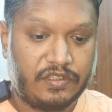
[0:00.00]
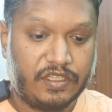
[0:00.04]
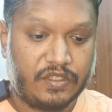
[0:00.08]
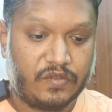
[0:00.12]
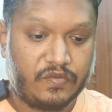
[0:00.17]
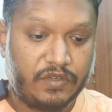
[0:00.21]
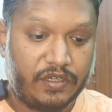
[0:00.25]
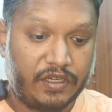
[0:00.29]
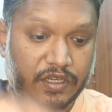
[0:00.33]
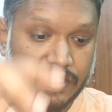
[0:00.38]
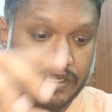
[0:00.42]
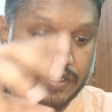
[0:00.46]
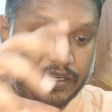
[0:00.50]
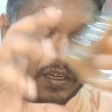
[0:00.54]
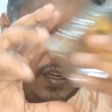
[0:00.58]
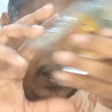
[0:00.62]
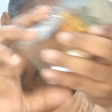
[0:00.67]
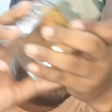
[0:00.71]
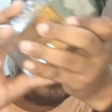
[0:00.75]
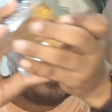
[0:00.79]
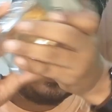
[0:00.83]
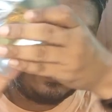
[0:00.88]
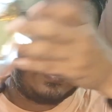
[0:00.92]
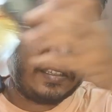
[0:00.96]
This one
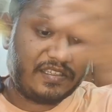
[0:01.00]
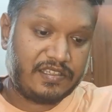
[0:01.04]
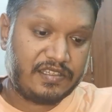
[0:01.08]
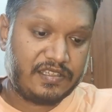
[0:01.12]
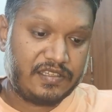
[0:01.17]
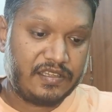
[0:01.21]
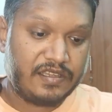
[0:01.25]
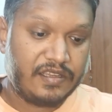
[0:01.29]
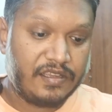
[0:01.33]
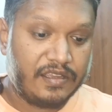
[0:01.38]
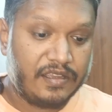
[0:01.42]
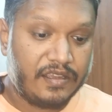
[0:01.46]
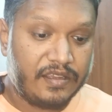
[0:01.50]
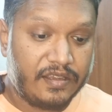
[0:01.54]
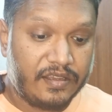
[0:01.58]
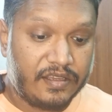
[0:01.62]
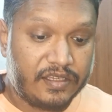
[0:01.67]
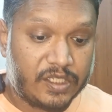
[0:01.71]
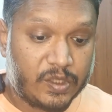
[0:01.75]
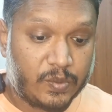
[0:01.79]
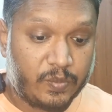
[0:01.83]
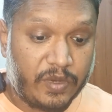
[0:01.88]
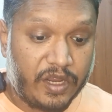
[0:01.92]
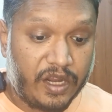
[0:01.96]
contains
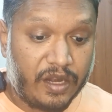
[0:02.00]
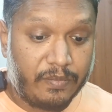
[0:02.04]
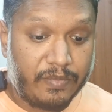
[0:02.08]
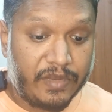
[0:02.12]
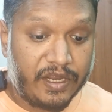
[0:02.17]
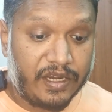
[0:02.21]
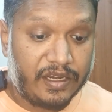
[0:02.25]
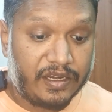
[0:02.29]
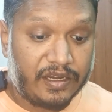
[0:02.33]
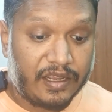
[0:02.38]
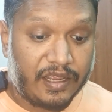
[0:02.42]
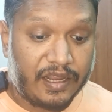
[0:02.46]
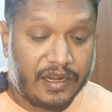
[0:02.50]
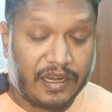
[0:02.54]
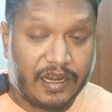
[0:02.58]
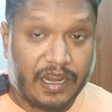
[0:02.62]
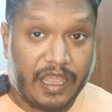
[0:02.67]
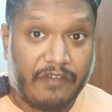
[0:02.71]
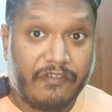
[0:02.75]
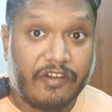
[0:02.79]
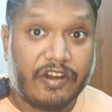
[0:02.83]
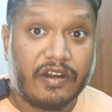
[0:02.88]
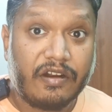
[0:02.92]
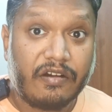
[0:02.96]
spearmint and
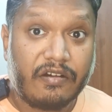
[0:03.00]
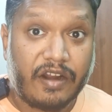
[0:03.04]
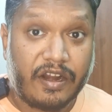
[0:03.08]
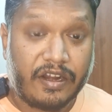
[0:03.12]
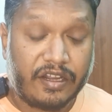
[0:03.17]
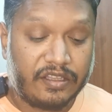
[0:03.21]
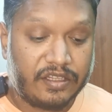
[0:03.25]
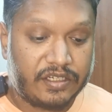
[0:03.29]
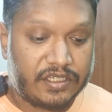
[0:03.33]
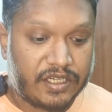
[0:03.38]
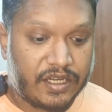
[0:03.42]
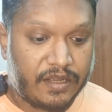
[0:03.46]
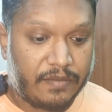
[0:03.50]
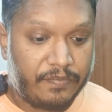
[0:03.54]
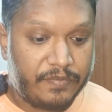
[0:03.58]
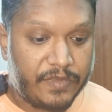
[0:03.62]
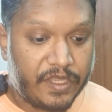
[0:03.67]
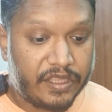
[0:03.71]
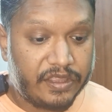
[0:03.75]
lavender right at the top.